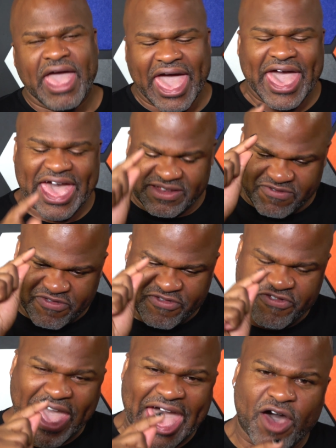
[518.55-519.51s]
Add
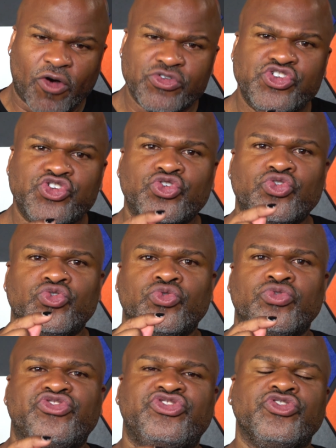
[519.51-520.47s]

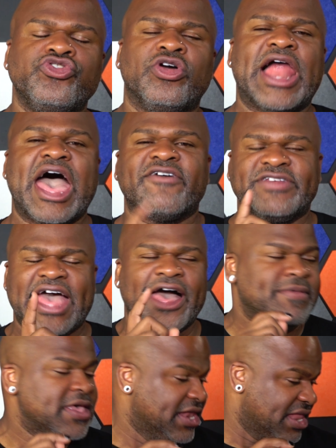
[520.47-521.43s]
value to your life.
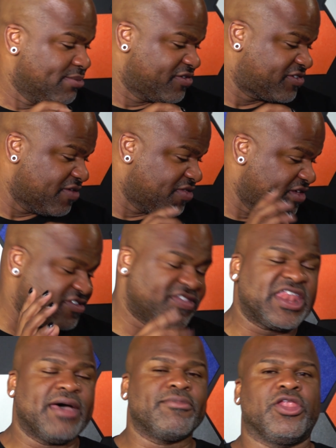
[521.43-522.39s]
Now, let me say this and
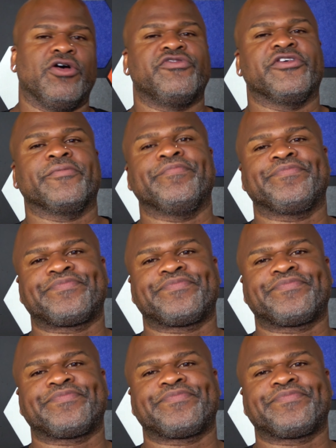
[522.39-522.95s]
then I'm closing.